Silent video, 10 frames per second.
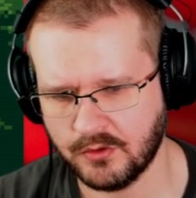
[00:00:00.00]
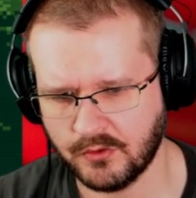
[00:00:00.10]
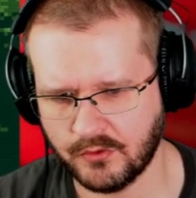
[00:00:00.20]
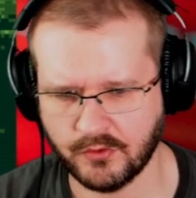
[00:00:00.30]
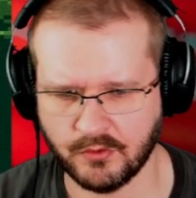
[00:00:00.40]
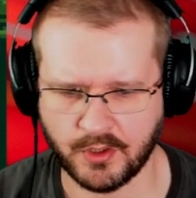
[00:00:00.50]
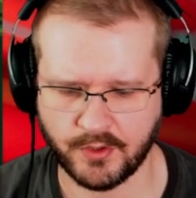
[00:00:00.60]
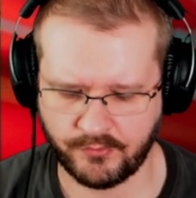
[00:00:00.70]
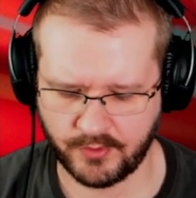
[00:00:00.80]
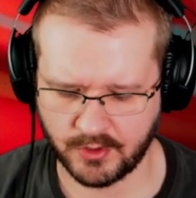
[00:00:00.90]
So I
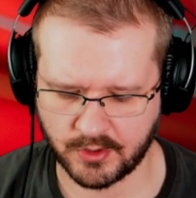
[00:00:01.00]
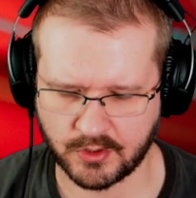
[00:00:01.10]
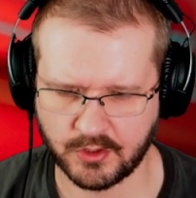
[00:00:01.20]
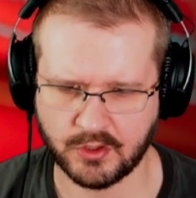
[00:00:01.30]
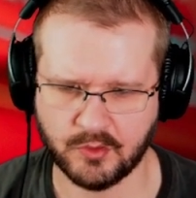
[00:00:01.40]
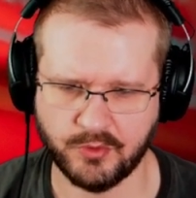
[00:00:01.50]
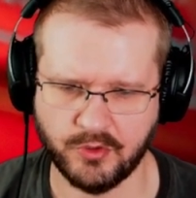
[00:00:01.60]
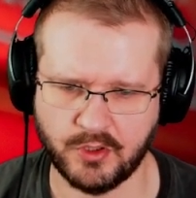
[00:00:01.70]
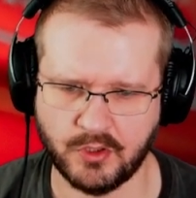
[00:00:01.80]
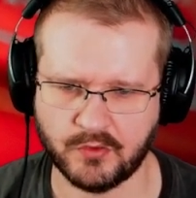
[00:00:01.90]
feel that getting the
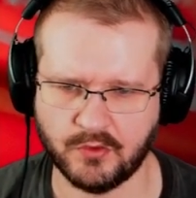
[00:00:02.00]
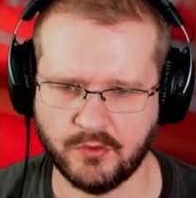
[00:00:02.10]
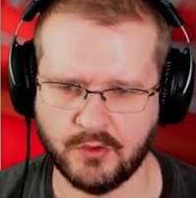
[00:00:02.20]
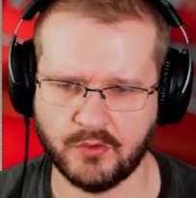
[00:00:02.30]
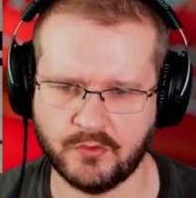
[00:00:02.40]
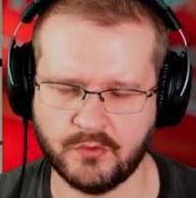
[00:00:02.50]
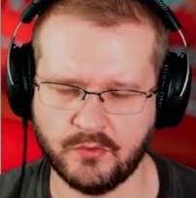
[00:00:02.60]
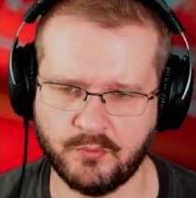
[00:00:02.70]
birdies on these